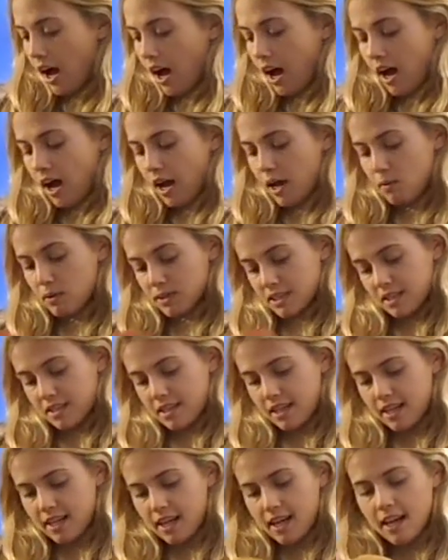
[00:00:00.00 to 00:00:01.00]
I wasn't
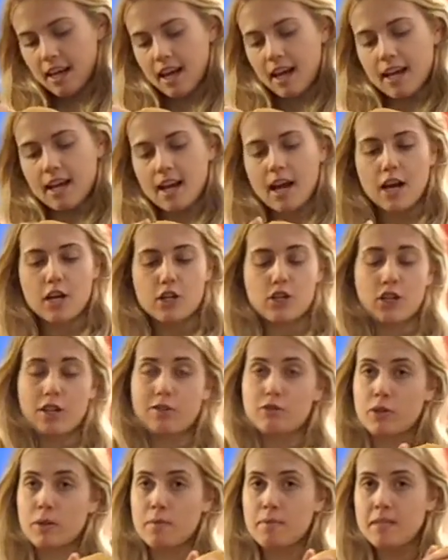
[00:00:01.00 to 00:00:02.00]
thinking, and I should
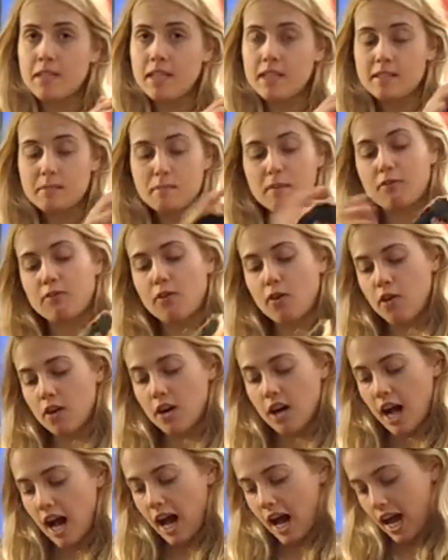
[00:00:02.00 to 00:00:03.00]
have trimmed these
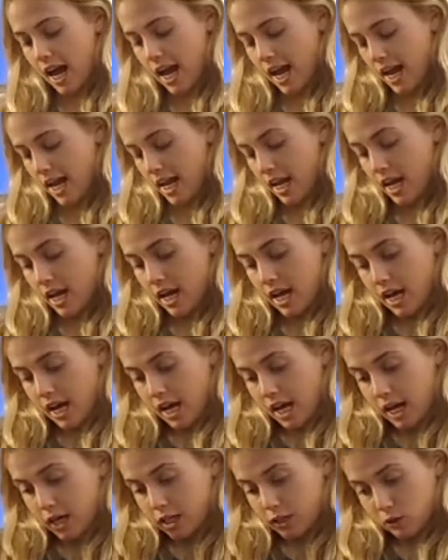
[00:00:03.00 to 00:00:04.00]
before I
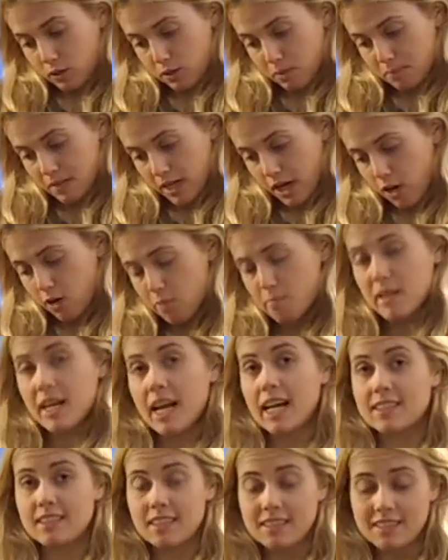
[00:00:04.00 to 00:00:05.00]
glued them down, but
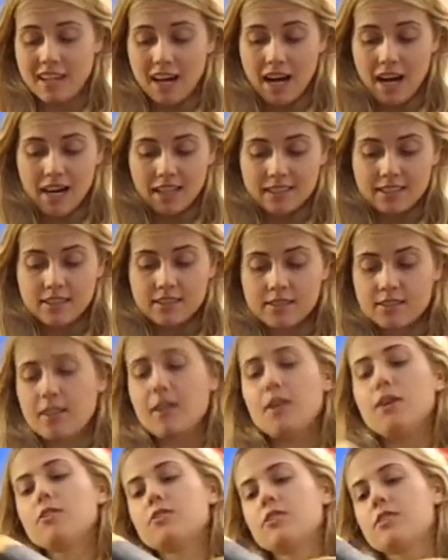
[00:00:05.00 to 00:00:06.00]
I did not.
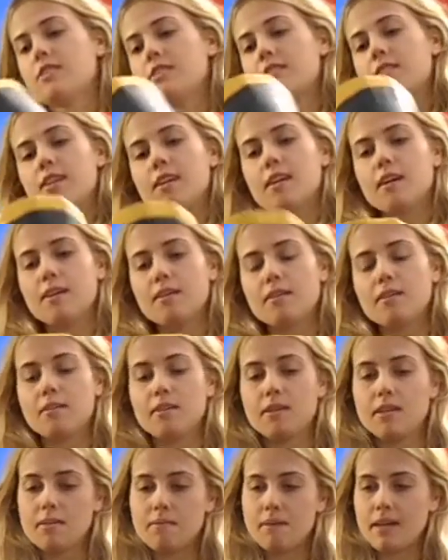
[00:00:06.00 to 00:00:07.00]
So just to
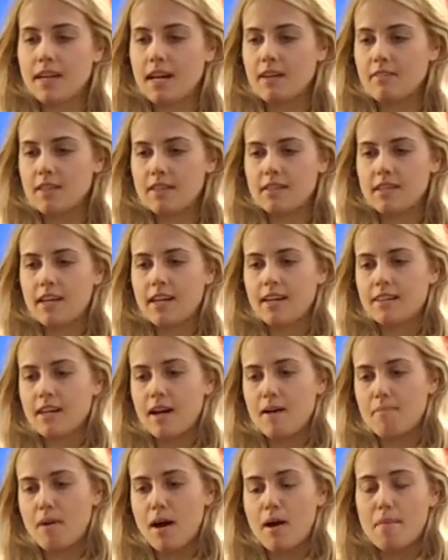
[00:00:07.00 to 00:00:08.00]
make everything
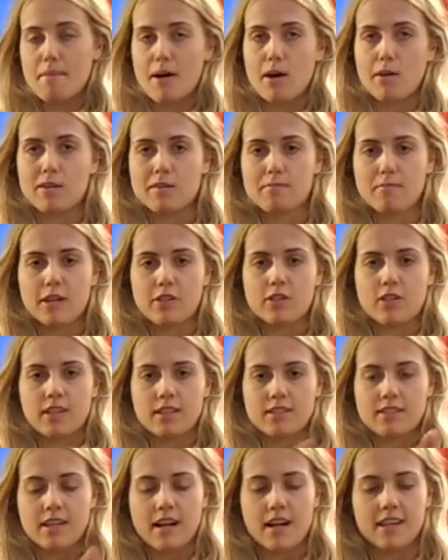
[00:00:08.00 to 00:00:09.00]
not pop out as much on
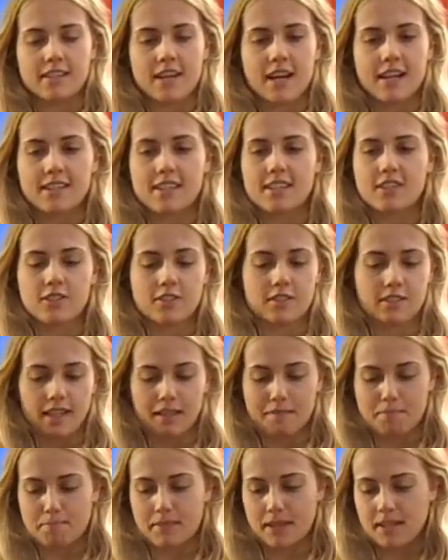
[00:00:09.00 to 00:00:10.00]
the sides, I did just like
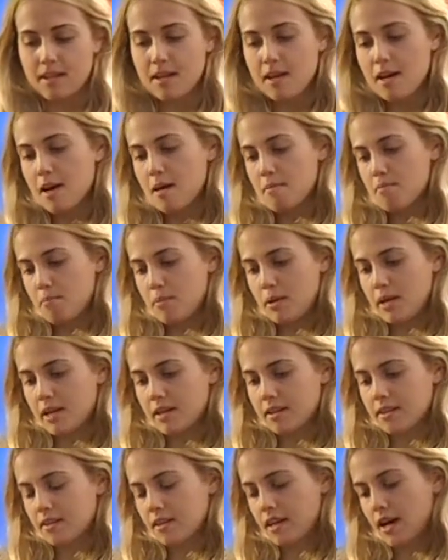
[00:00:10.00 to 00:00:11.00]
pick
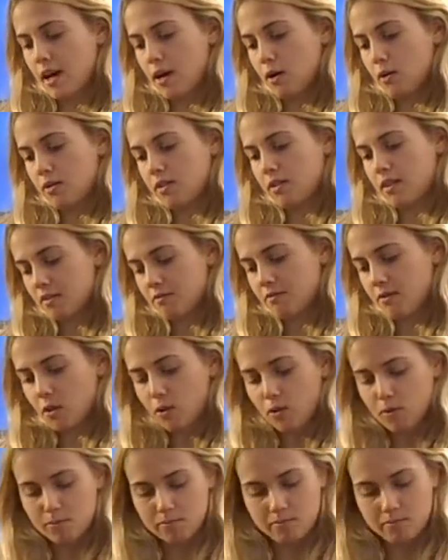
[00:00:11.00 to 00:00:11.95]
out the foam